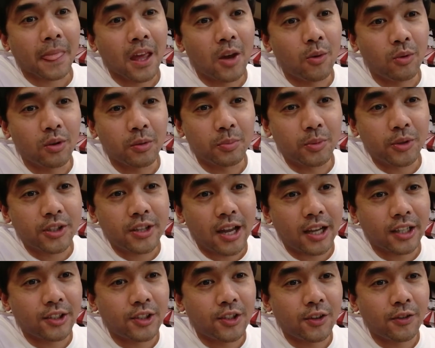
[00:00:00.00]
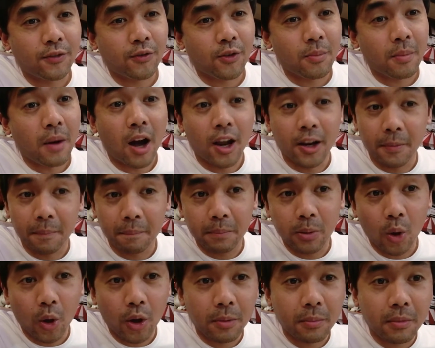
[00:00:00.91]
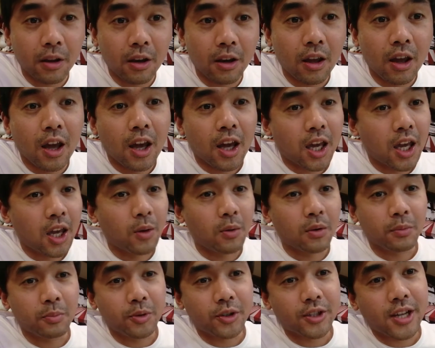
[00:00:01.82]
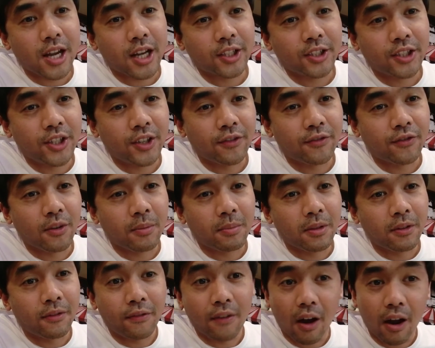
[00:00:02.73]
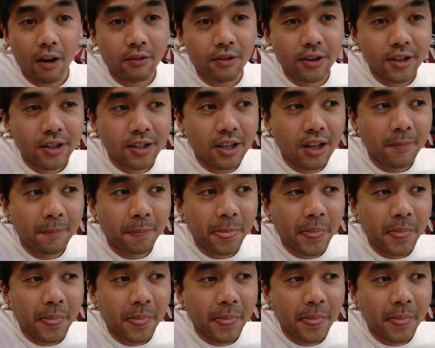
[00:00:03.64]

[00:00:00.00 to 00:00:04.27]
He will protect you from unemployment. He will protect you from the virus.